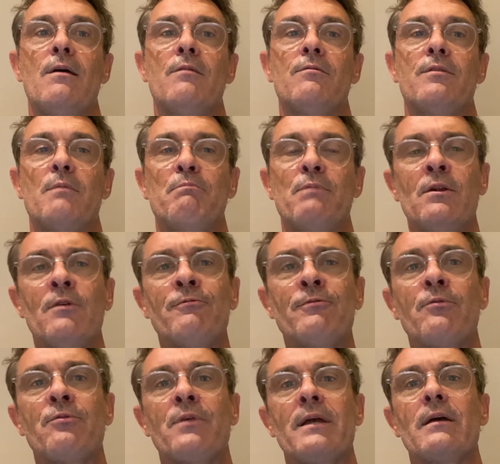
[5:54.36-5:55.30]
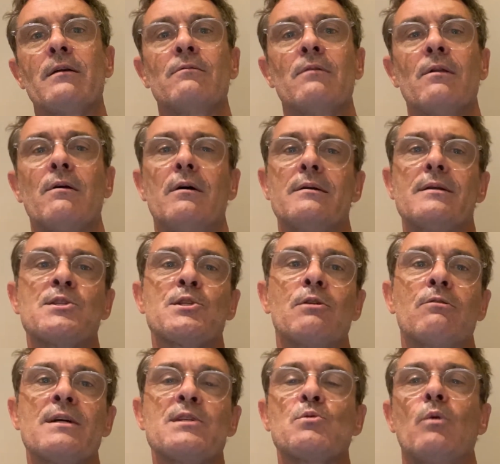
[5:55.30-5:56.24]
The beautiful thing, and I guess
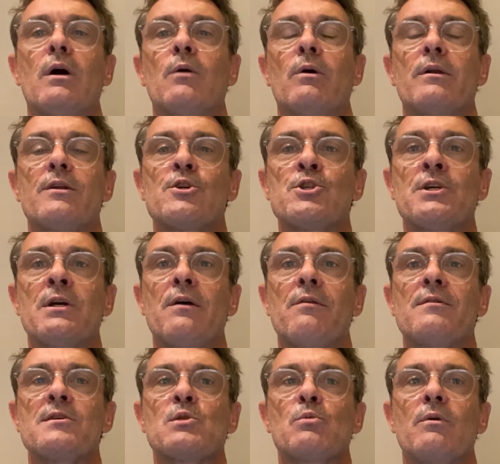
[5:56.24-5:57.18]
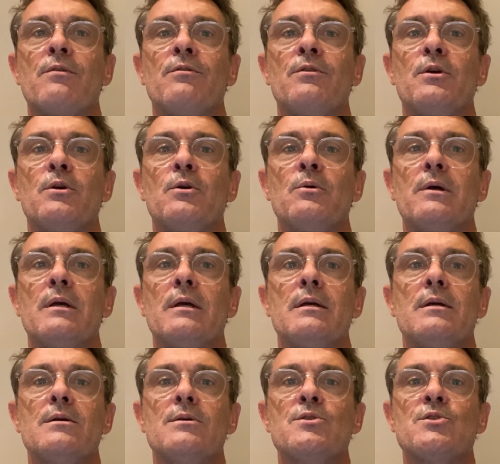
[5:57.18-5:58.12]
the reason why I want to share this with you,
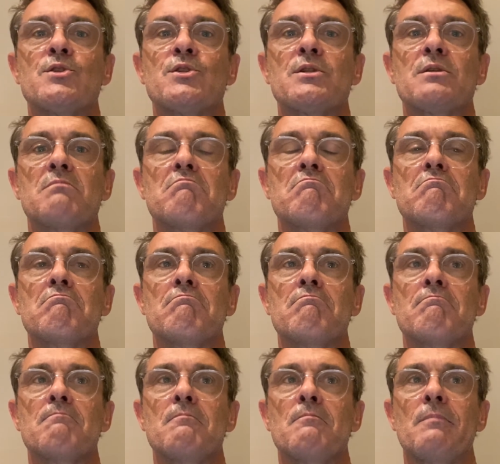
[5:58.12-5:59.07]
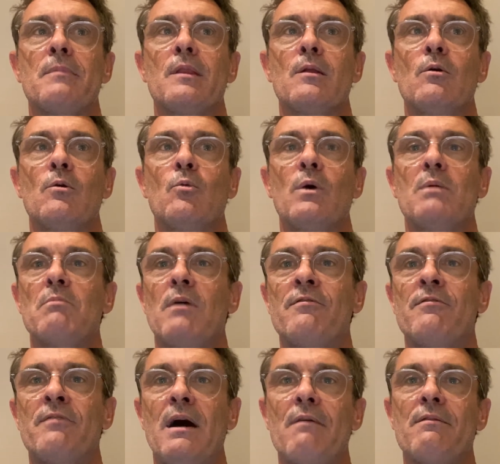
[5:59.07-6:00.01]
is when my
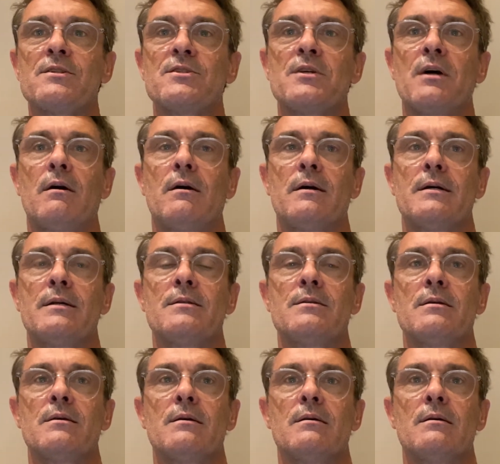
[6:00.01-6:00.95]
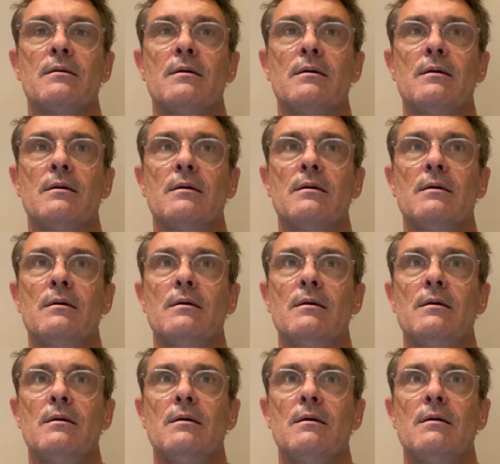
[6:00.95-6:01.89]
father died,
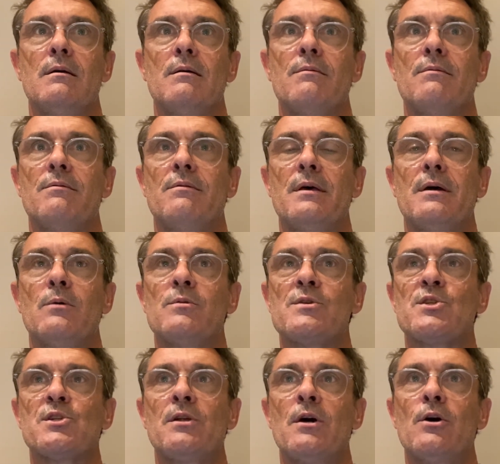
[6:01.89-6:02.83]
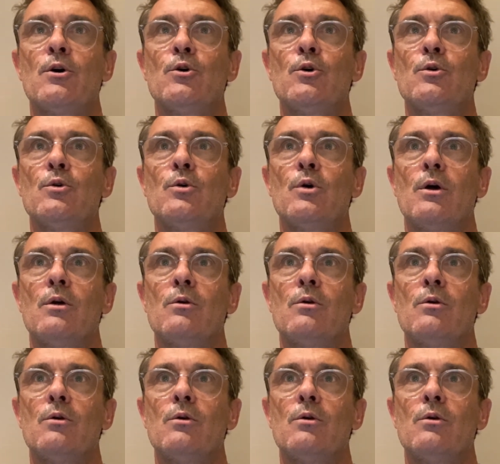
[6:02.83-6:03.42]
there was no